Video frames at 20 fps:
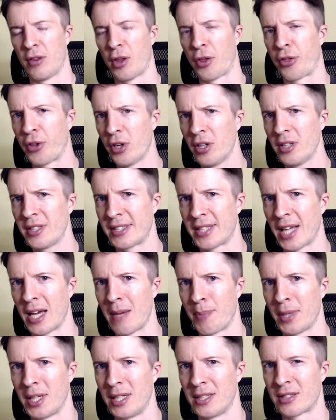The third
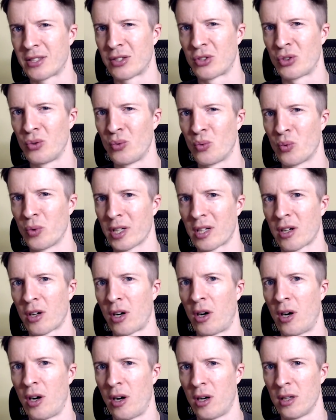step is to
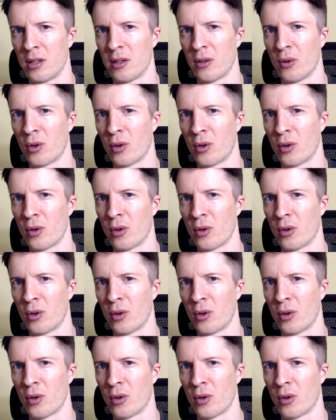recall